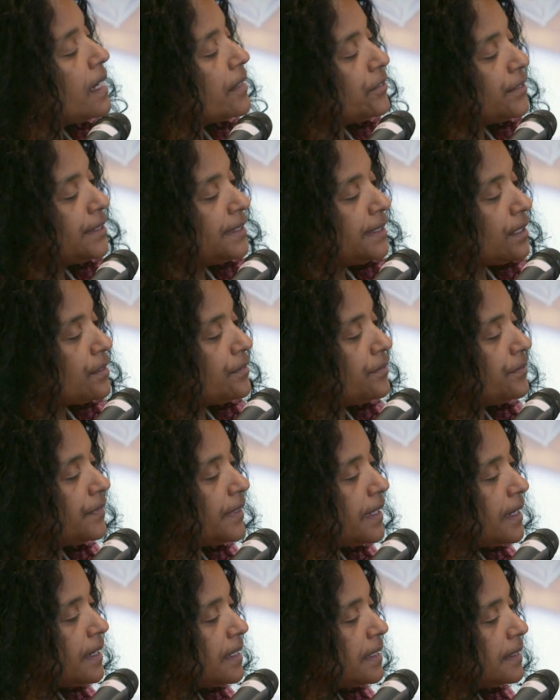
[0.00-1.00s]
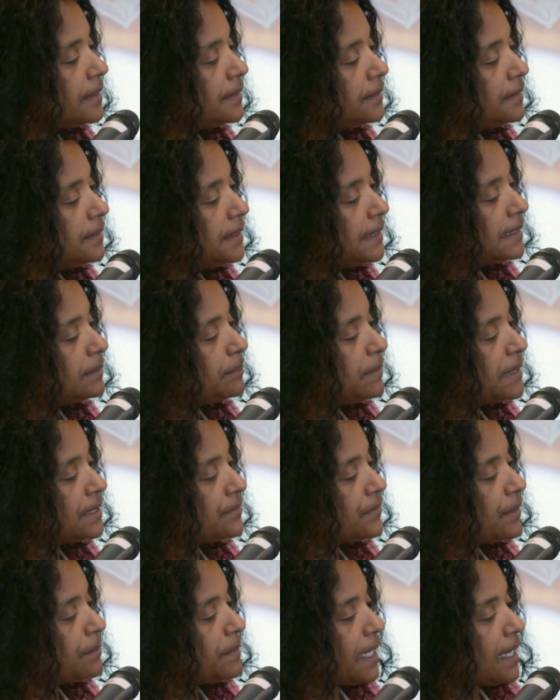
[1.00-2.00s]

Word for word: got herself uh, dismissed from